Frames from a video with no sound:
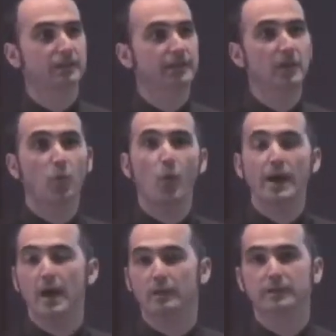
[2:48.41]
that
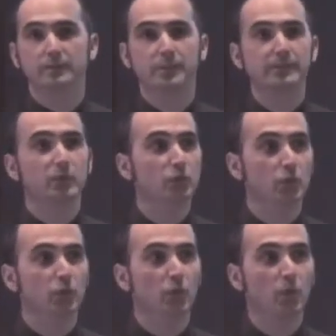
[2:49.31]
went out to people
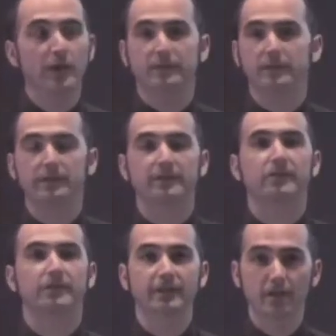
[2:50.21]
who went to
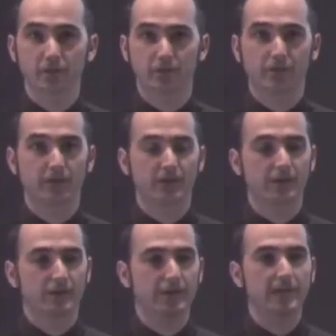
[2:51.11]
casinos
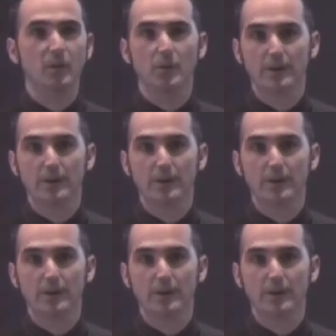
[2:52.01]
uh, came up.